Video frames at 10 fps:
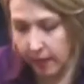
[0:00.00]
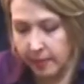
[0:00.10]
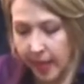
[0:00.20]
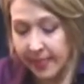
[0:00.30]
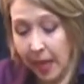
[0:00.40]

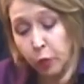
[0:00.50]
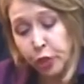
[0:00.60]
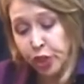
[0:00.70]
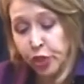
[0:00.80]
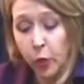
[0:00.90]
that they were
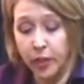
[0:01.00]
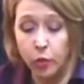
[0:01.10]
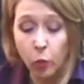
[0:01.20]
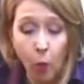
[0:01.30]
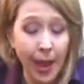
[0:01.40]
just going
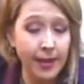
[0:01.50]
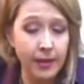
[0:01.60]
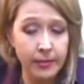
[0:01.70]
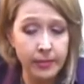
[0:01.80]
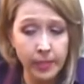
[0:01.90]
to
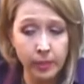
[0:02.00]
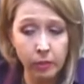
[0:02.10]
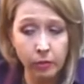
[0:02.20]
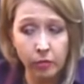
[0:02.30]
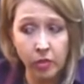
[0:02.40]
wait
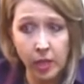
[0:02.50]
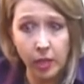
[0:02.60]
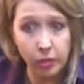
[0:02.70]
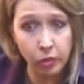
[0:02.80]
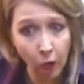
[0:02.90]
until the
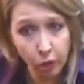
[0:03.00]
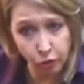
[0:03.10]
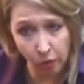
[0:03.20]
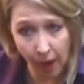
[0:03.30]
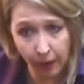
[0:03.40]
assault
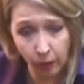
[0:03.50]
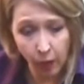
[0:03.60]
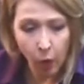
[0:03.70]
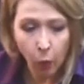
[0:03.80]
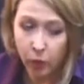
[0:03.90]
trial,
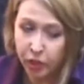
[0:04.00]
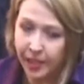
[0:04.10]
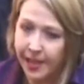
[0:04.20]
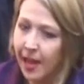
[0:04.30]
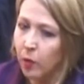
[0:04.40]
which
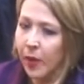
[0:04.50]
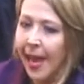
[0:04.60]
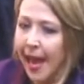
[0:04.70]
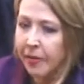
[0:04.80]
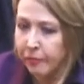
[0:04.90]
again, we
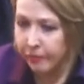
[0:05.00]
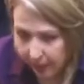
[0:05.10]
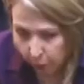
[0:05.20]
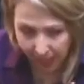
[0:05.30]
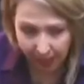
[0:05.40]
have
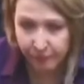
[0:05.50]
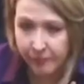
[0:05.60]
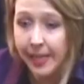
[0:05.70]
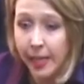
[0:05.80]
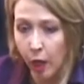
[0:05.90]

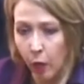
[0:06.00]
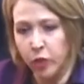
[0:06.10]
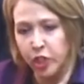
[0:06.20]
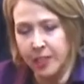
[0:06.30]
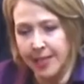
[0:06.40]
video,
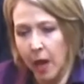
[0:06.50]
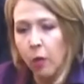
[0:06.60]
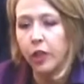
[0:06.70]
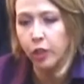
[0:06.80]
which is now on